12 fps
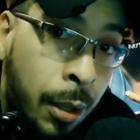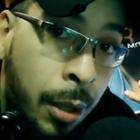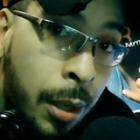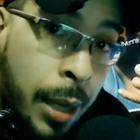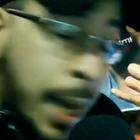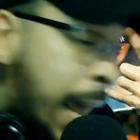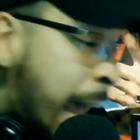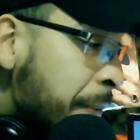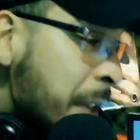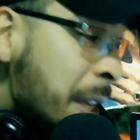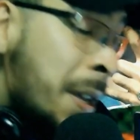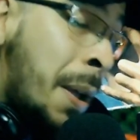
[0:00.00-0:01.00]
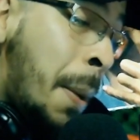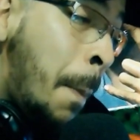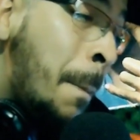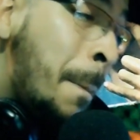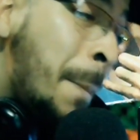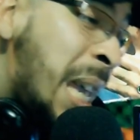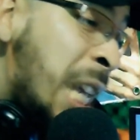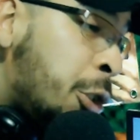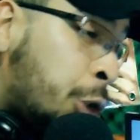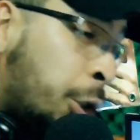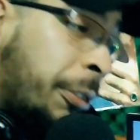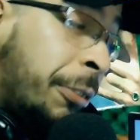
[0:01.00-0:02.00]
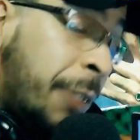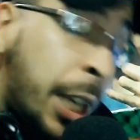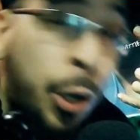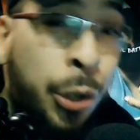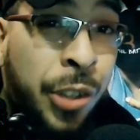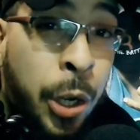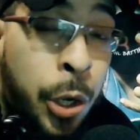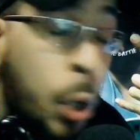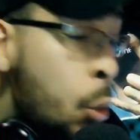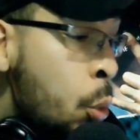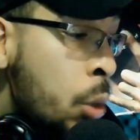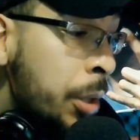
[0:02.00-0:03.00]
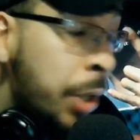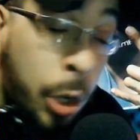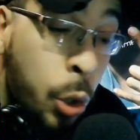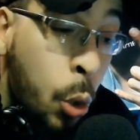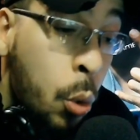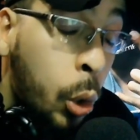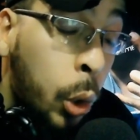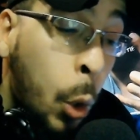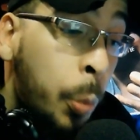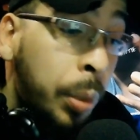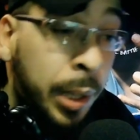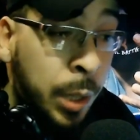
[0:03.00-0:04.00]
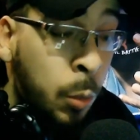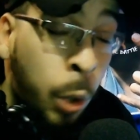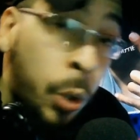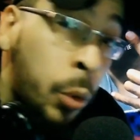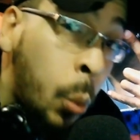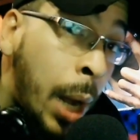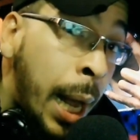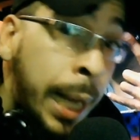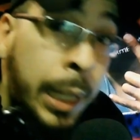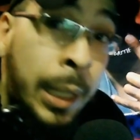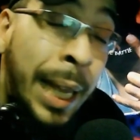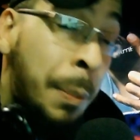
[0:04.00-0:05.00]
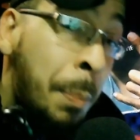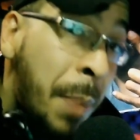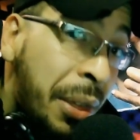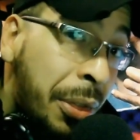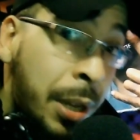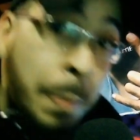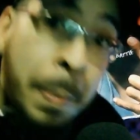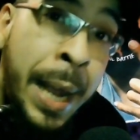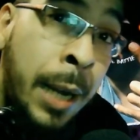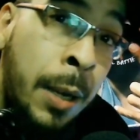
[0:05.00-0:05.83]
And having major figures that are known globally, worldwide, like Method Man.